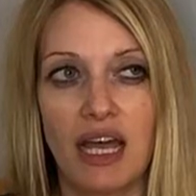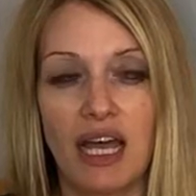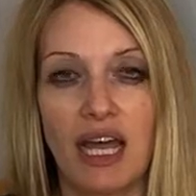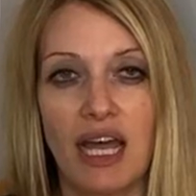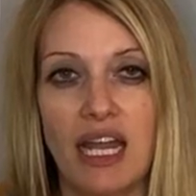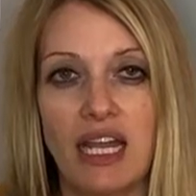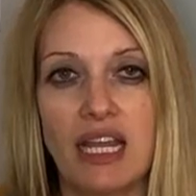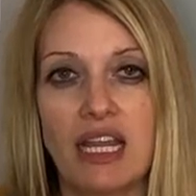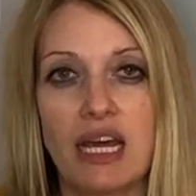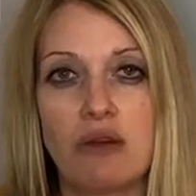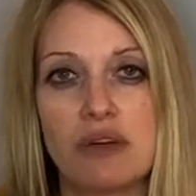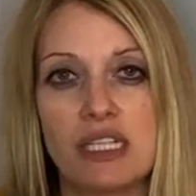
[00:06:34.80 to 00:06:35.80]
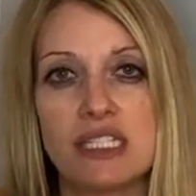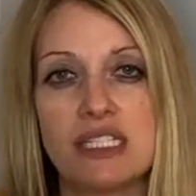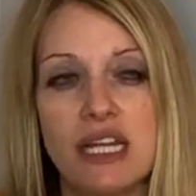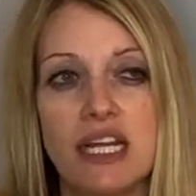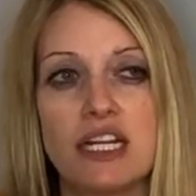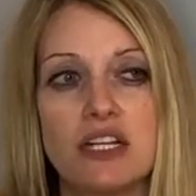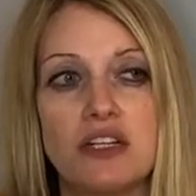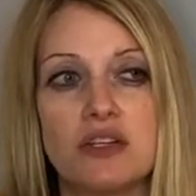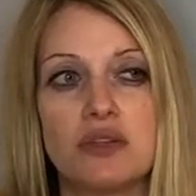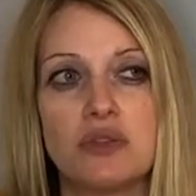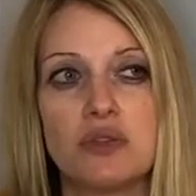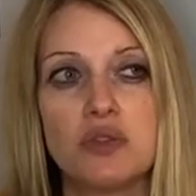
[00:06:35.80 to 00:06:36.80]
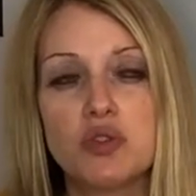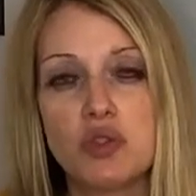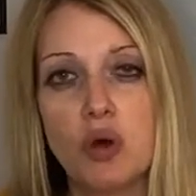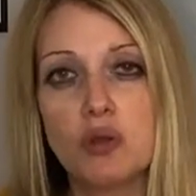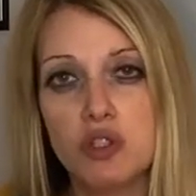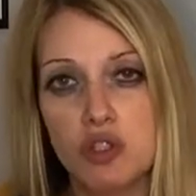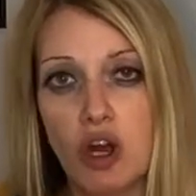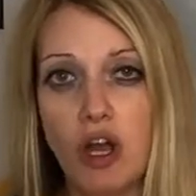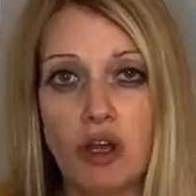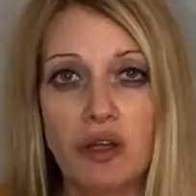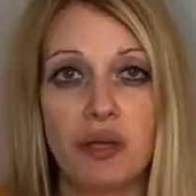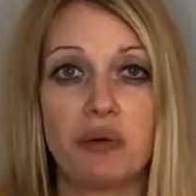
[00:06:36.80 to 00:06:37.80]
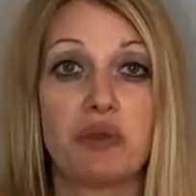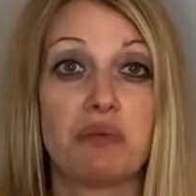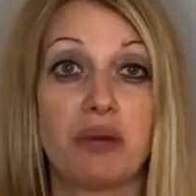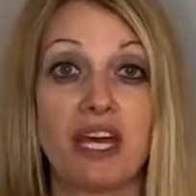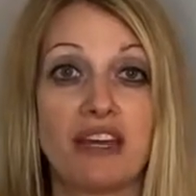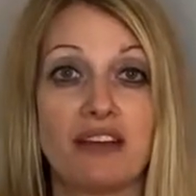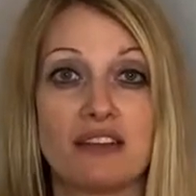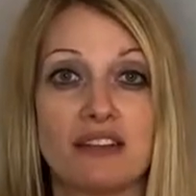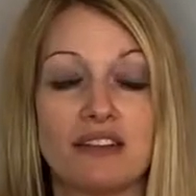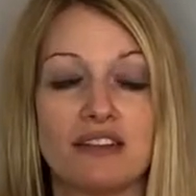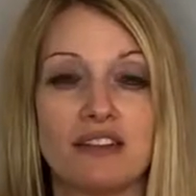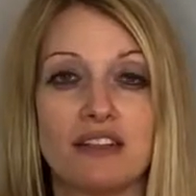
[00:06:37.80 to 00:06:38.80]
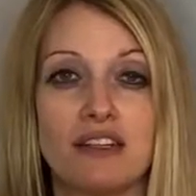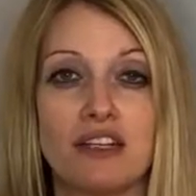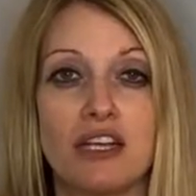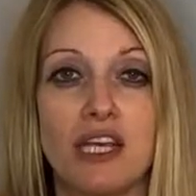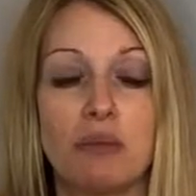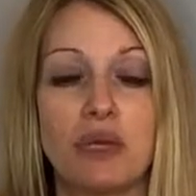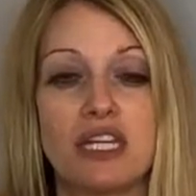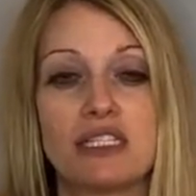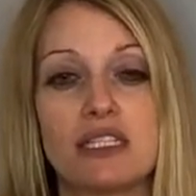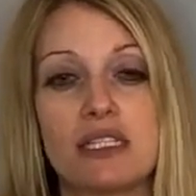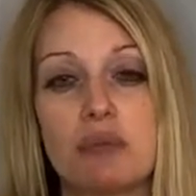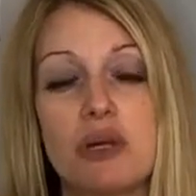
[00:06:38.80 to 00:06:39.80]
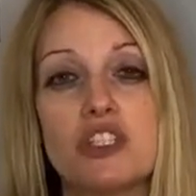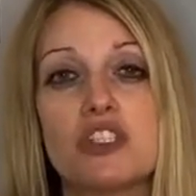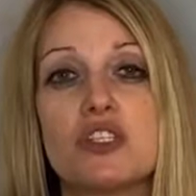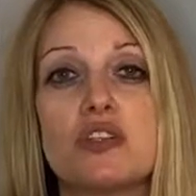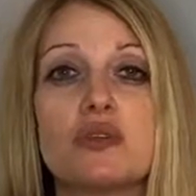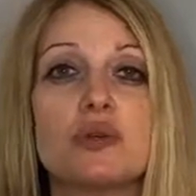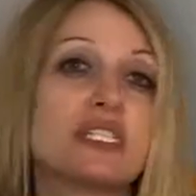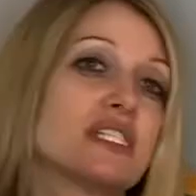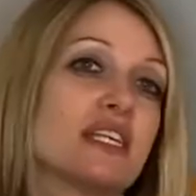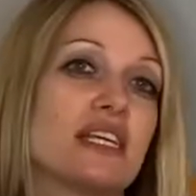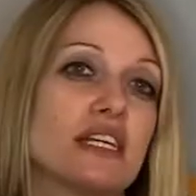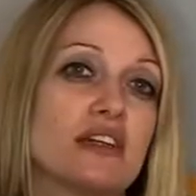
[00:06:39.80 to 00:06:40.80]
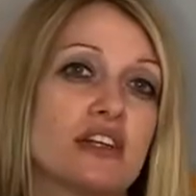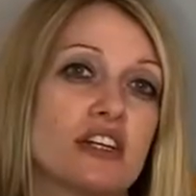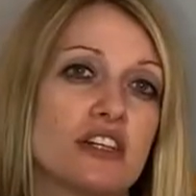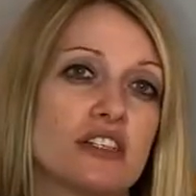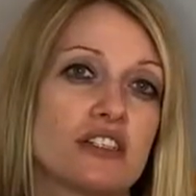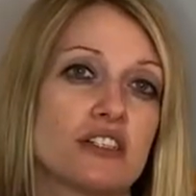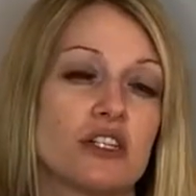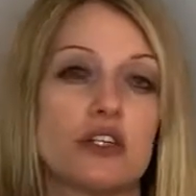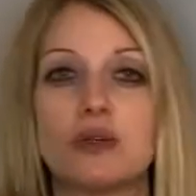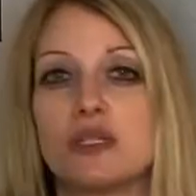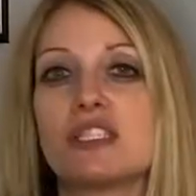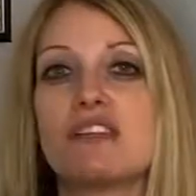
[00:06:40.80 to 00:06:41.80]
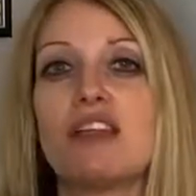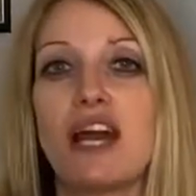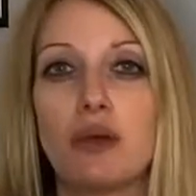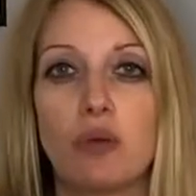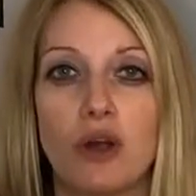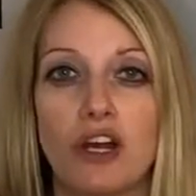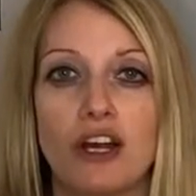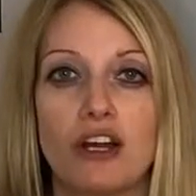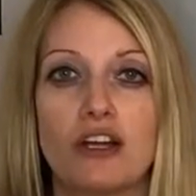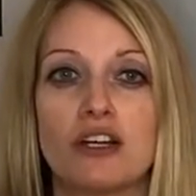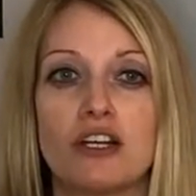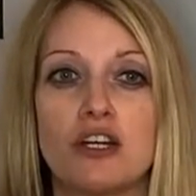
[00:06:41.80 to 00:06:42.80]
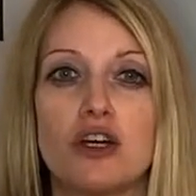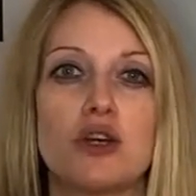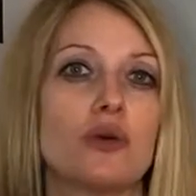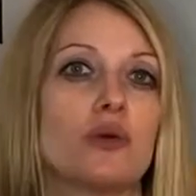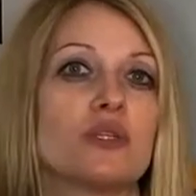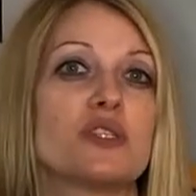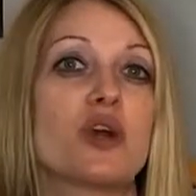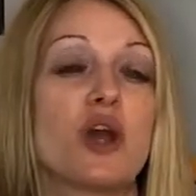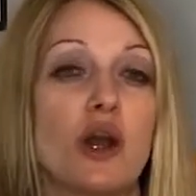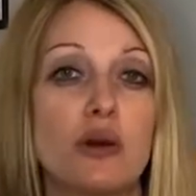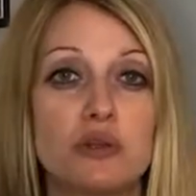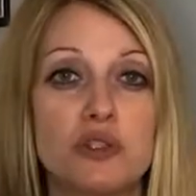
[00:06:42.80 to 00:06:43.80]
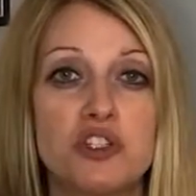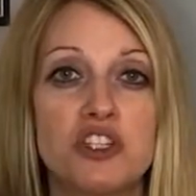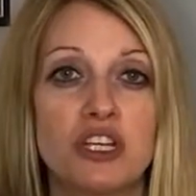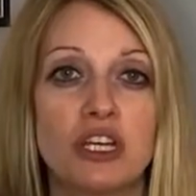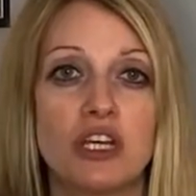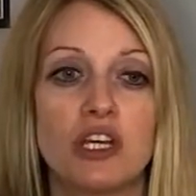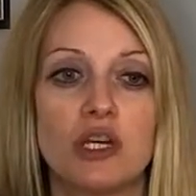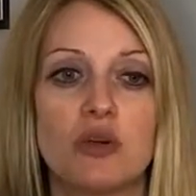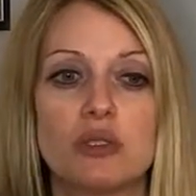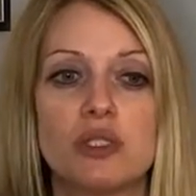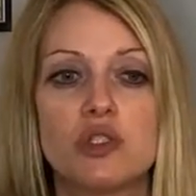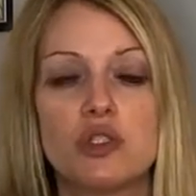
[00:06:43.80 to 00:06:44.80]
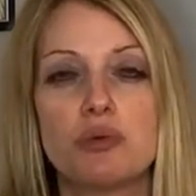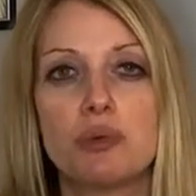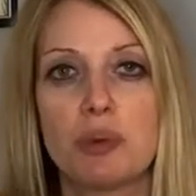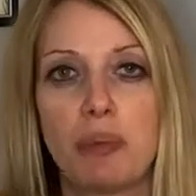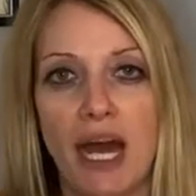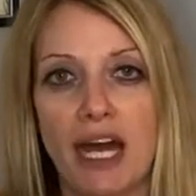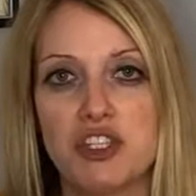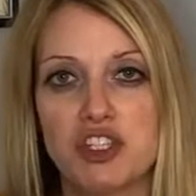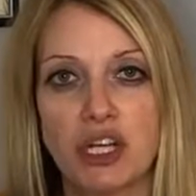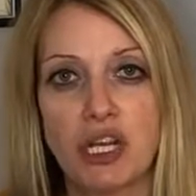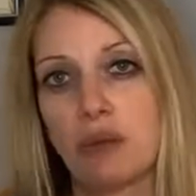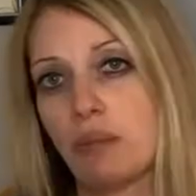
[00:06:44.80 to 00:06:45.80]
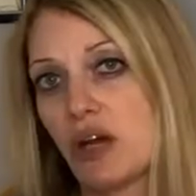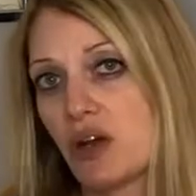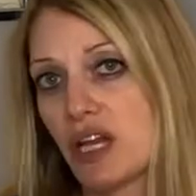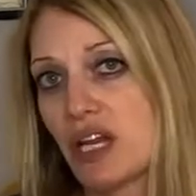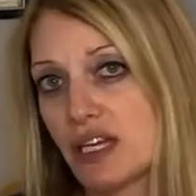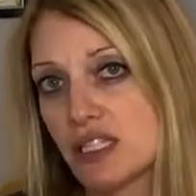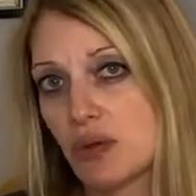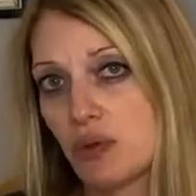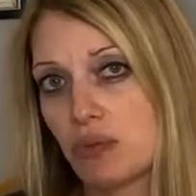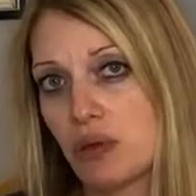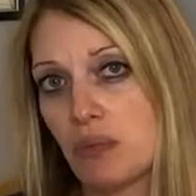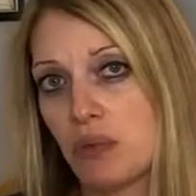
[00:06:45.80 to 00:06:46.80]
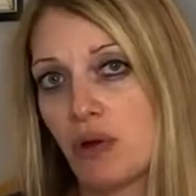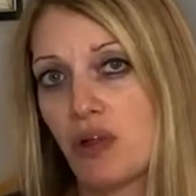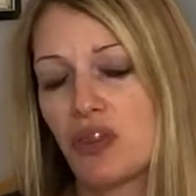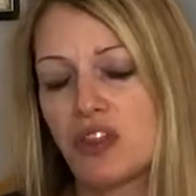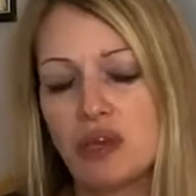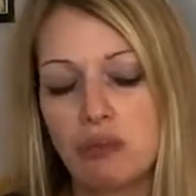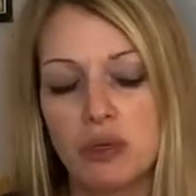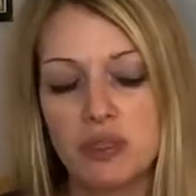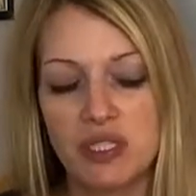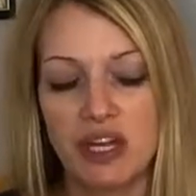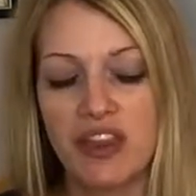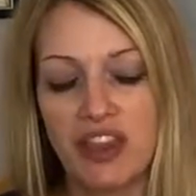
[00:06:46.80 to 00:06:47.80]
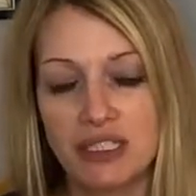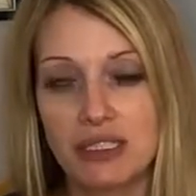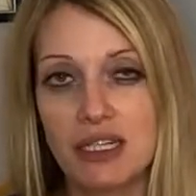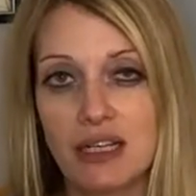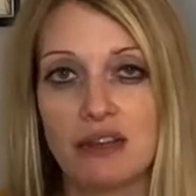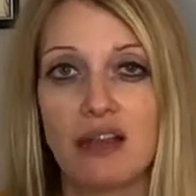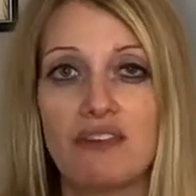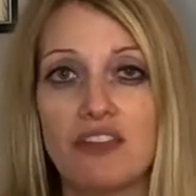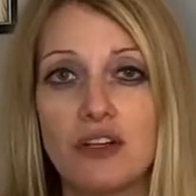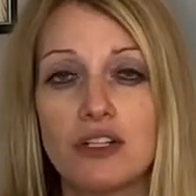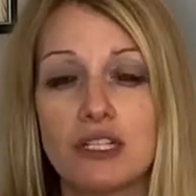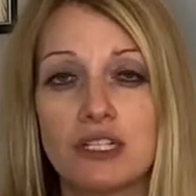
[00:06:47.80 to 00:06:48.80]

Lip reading: And that resonated so strongly with me, because as a person who is a healer, who is a light worker, who is a coach, who is super passionate about connecting with people on the most authentic level,